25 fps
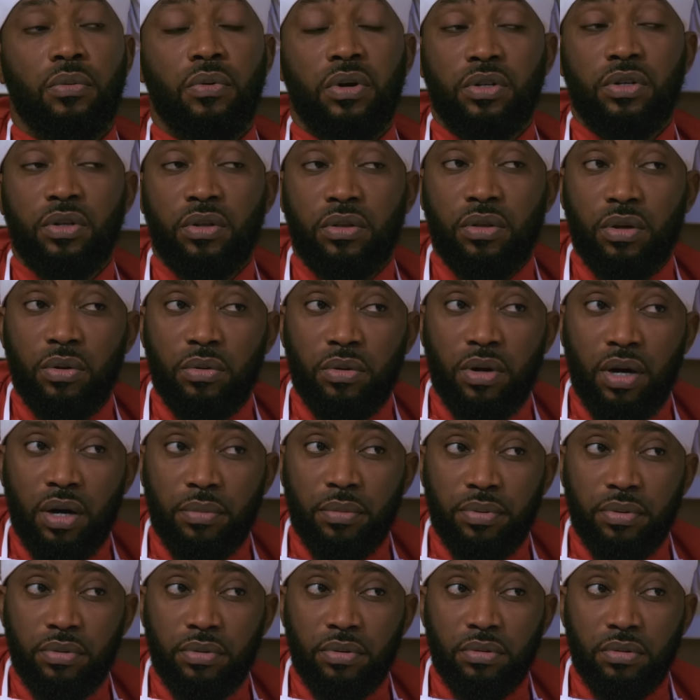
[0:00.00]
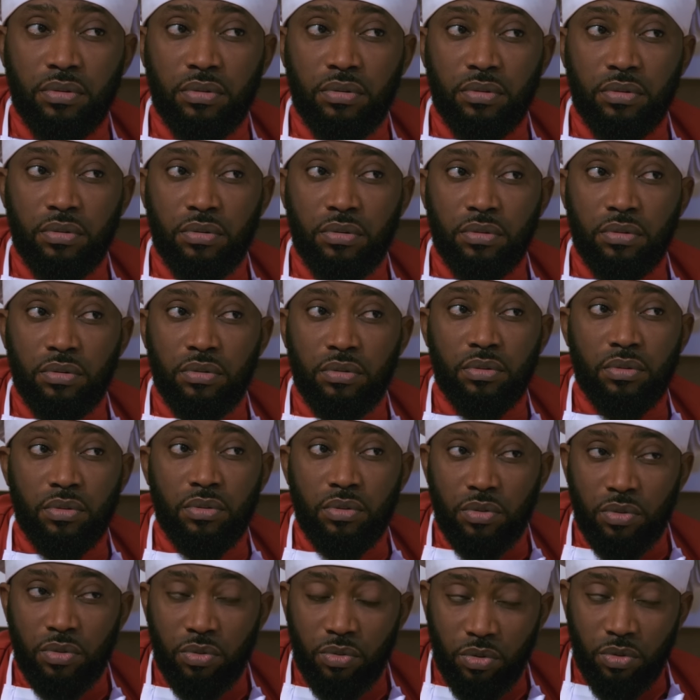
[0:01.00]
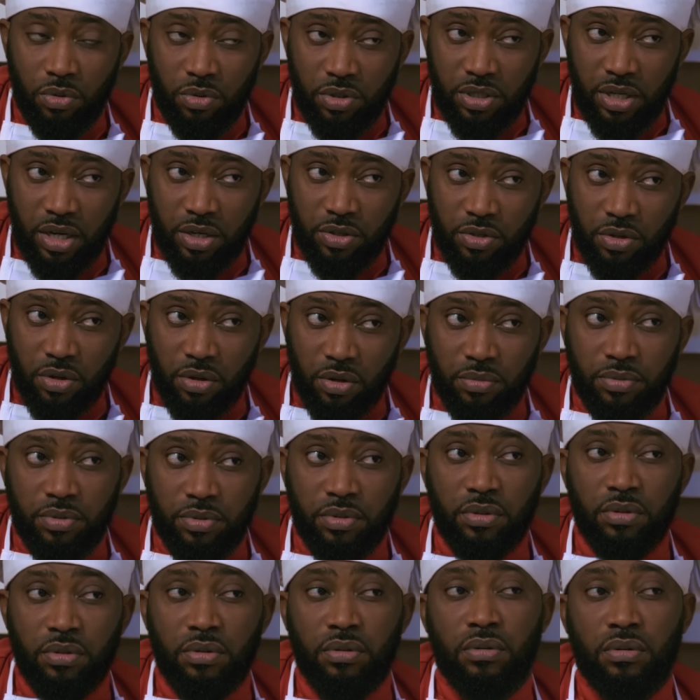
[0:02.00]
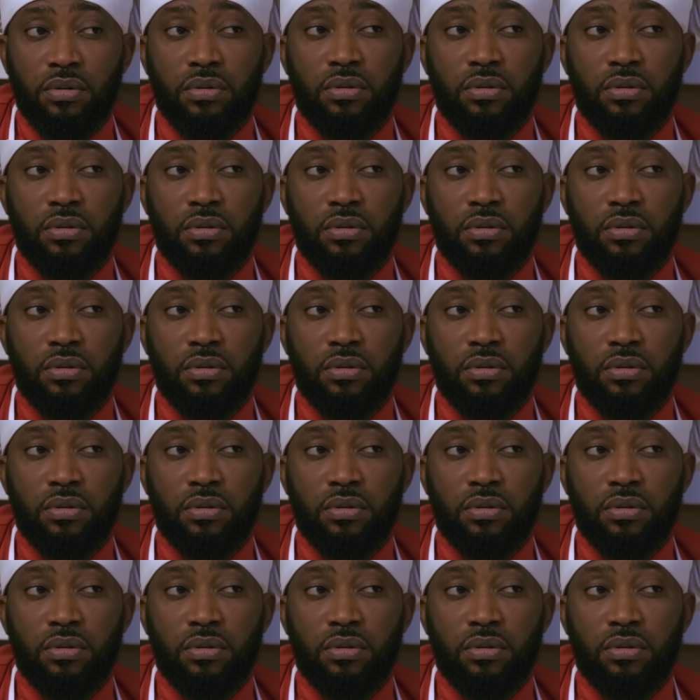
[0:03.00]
what do you think will happen? We lose our jobs.